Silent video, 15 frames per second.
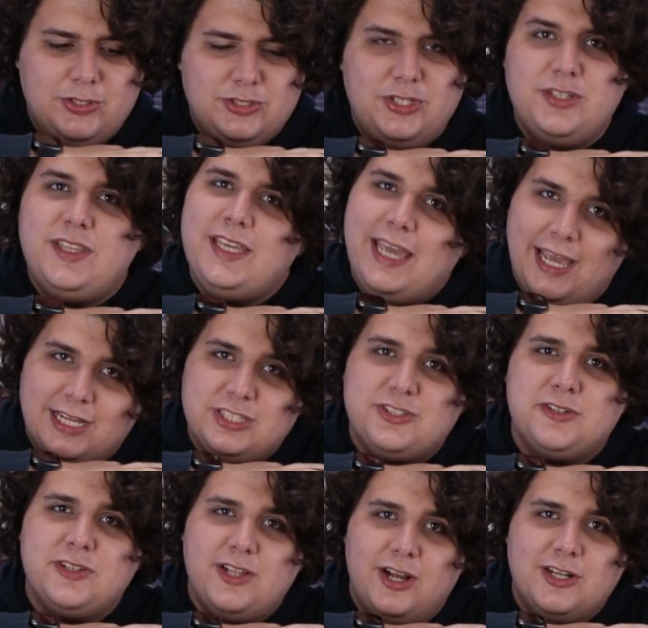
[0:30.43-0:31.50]
to the
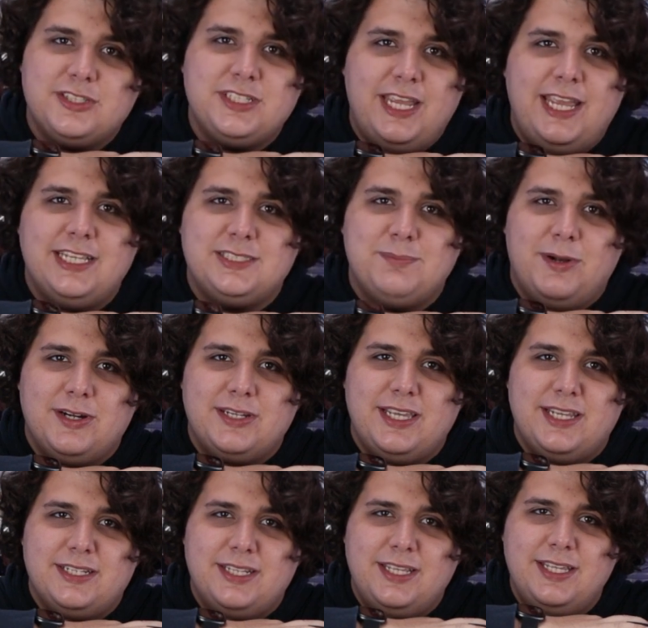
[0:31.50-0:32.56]
extra large case
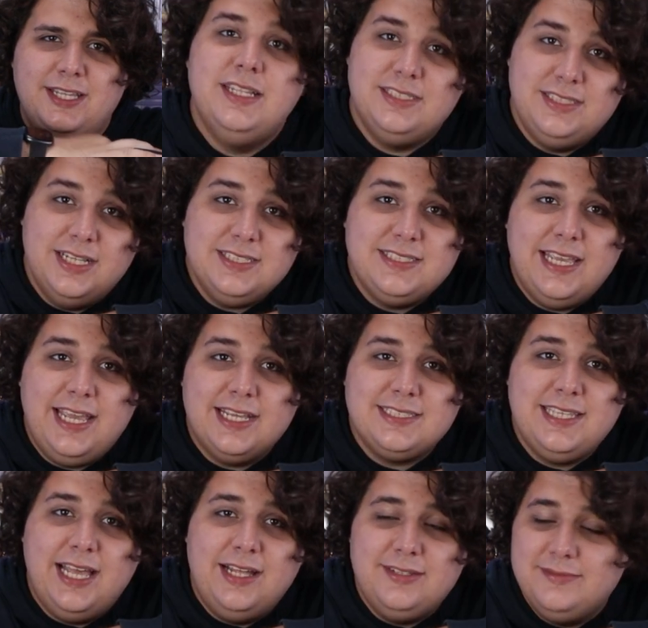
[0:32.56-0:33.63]
market. This does say
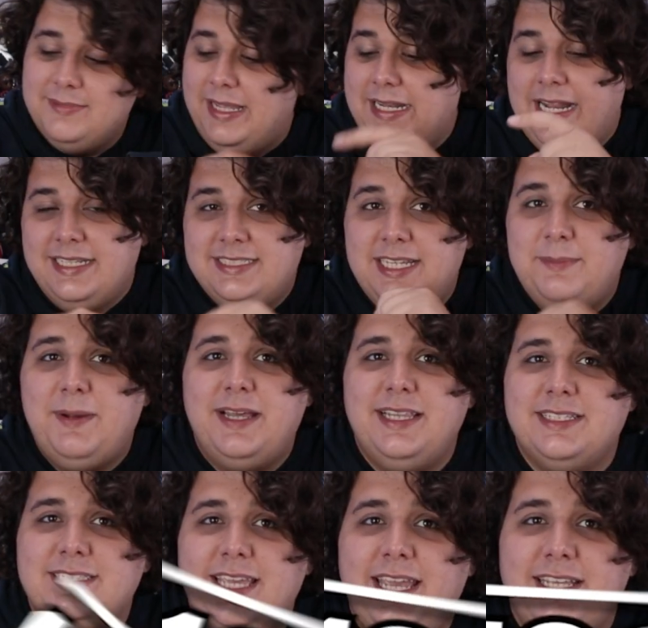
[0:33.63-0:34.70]
XL, and I did buy
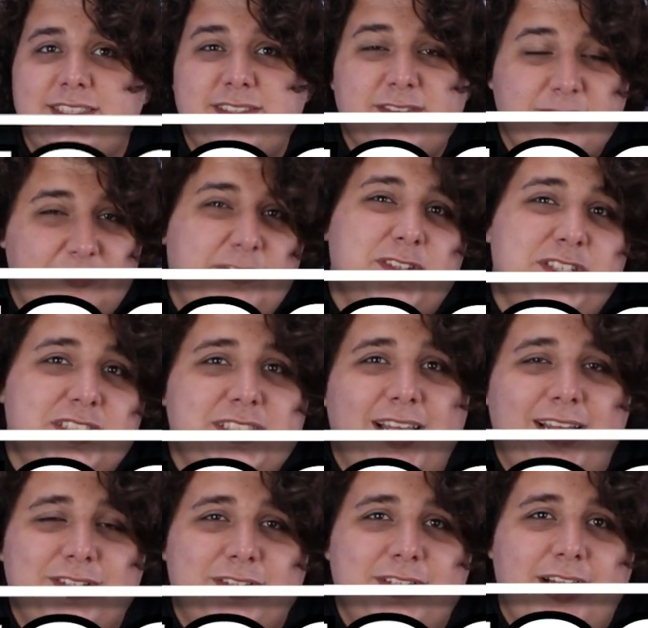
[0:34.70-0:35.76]
this case for just
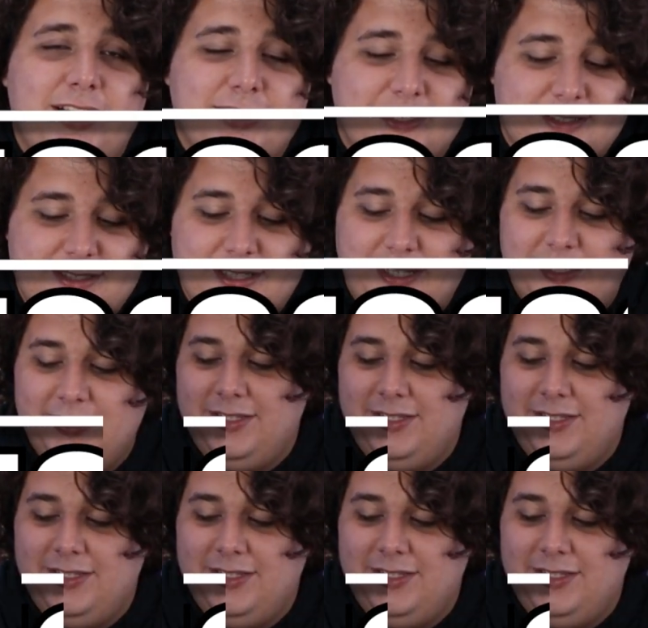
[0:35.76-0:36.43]
$100.